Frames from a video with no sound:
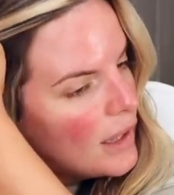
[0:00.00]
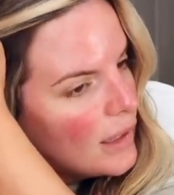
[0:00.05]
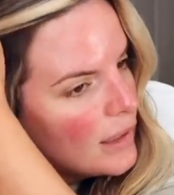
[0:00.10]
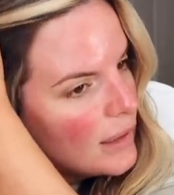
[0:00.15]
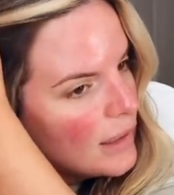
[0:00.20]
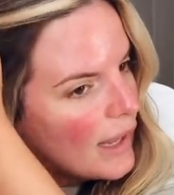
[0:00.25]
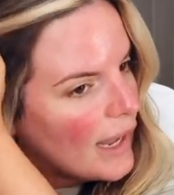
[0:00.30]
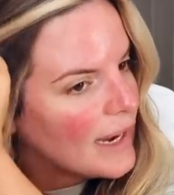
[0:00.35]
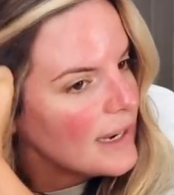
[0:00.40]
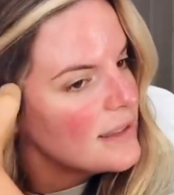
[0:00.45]

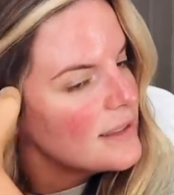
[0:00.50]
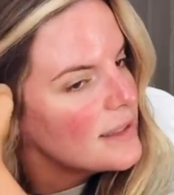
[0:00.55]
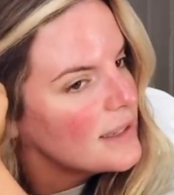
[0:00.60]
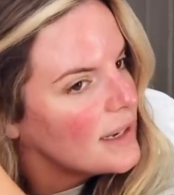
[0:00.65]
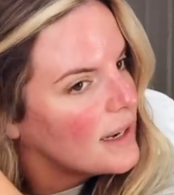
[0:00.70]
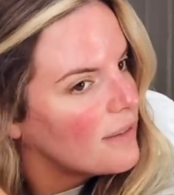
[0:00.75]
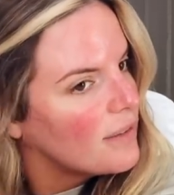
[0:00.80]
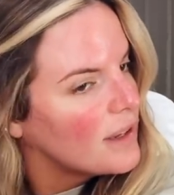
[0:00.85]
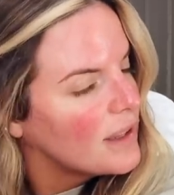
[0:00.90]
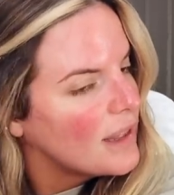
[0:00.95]
lights
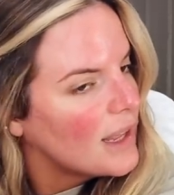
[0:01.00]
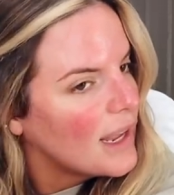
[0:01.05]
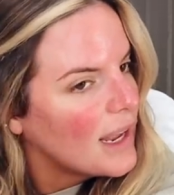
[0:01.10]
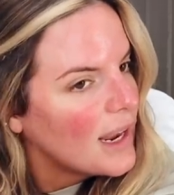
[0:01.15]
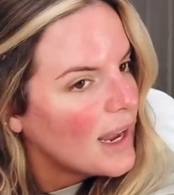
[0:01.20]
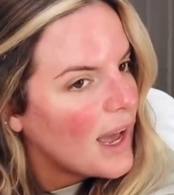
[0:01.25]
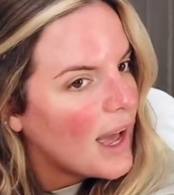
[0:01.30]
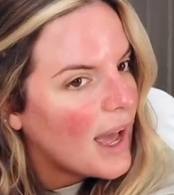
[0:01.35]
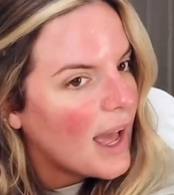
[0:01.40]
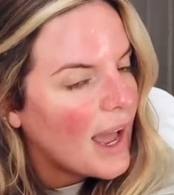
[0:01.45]
and
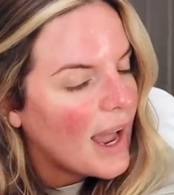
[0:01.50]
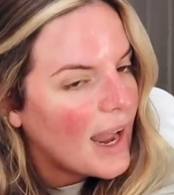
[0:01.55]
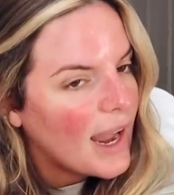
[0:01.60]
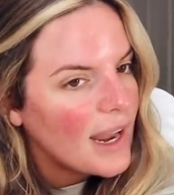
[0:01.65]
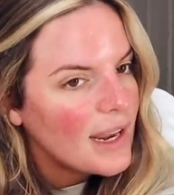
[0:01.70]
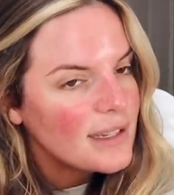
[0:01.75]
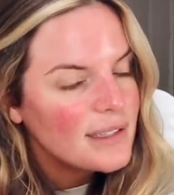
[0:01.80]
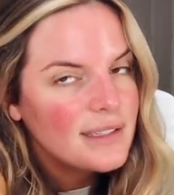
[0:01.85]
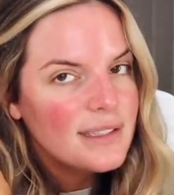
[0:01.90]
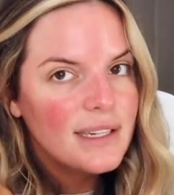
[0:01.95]
everything.
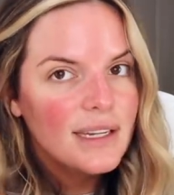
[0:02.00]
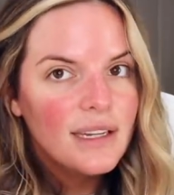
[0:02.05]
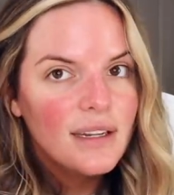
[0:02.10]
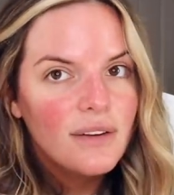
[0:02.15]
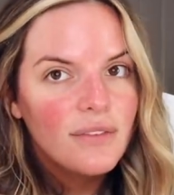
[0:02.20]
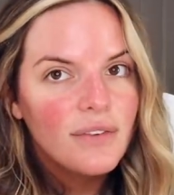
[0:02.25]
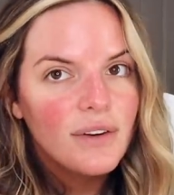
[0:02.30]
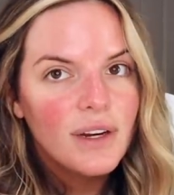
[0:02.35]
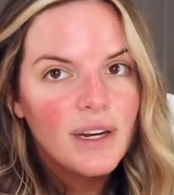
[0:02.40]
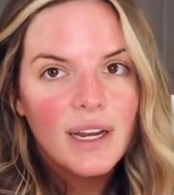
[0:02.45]
I
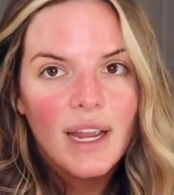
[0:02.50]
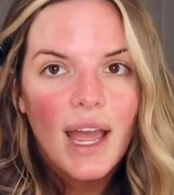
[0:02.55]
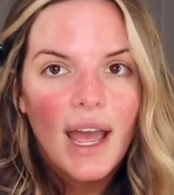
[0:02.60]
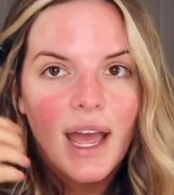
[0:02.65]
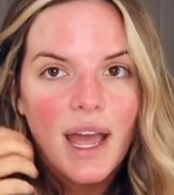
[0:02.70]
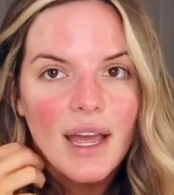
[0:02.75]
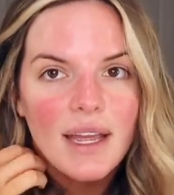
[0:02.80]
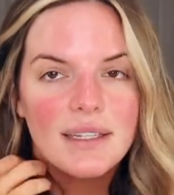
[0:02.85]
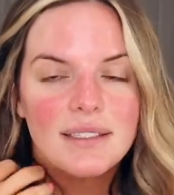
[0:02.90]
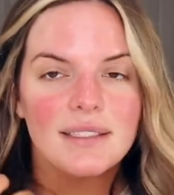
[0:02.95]
did
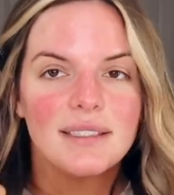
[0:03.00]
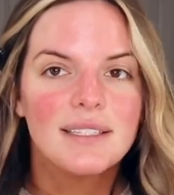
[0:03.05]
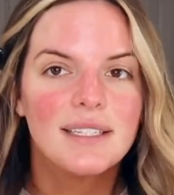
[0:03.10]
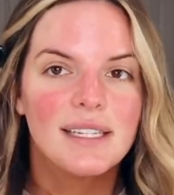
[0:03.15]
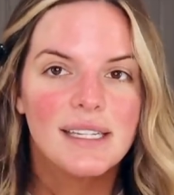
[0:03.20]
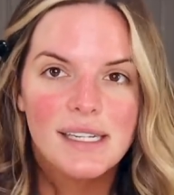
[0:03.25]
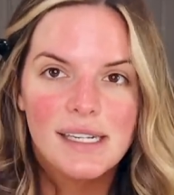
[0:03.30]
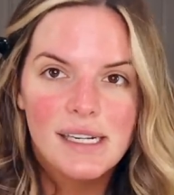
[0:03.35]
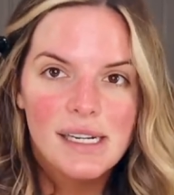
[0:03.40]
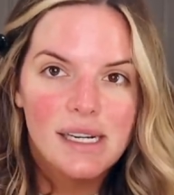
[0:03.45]

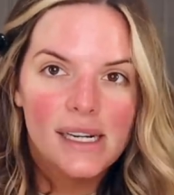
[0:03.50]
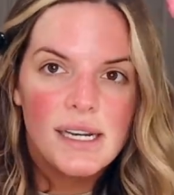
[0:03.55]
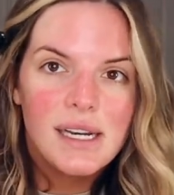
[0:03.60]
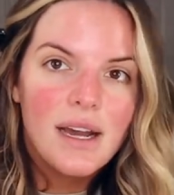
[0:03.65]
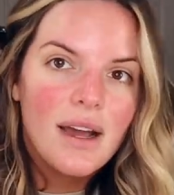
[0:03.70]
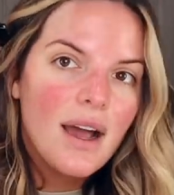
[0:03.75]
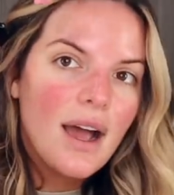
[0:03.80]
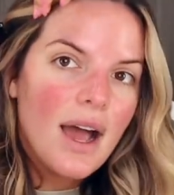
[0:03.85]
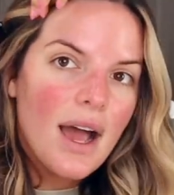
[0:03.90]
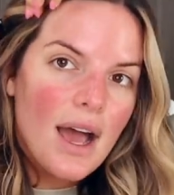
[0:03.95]
forget
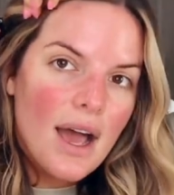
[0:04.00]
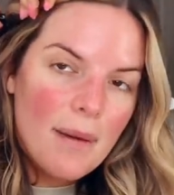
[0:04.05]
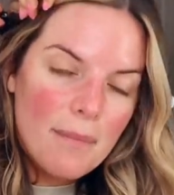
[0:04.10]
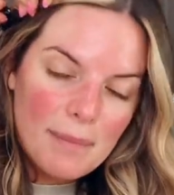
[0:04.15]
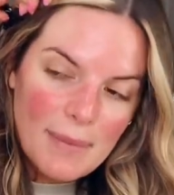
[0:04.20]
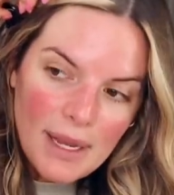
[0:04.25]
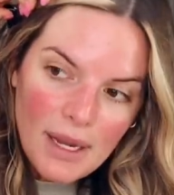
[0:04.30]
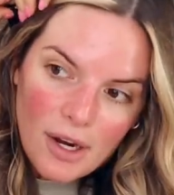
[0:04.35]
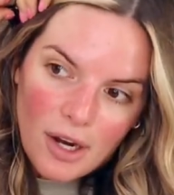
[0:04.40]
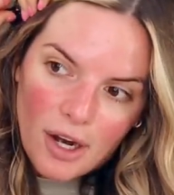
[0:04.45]
a
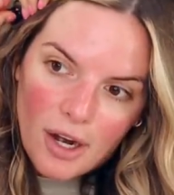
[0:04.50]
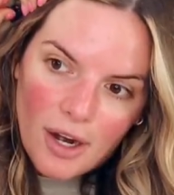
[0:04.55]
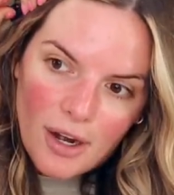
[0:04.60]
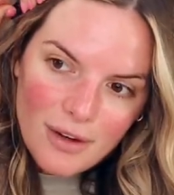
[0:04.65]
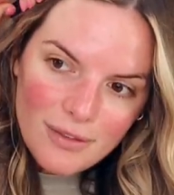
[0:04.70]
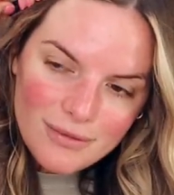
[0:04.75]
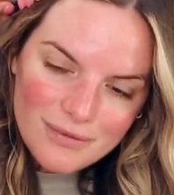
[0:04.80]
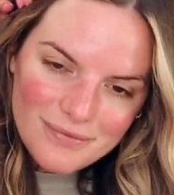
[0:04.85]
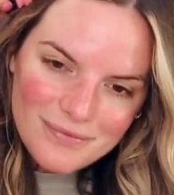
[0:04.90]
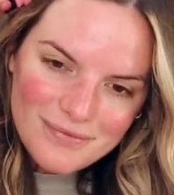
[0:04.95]
mirror.